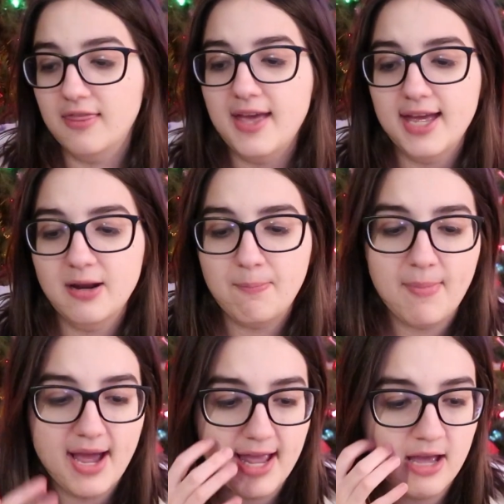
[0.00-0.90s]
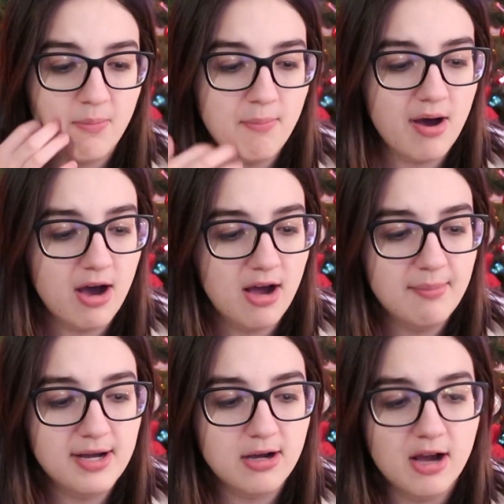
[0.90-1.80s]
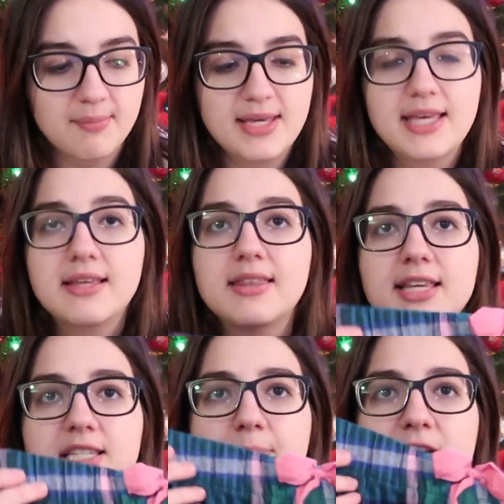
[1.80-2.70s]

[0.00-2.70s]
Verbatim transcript: Then my mom got me these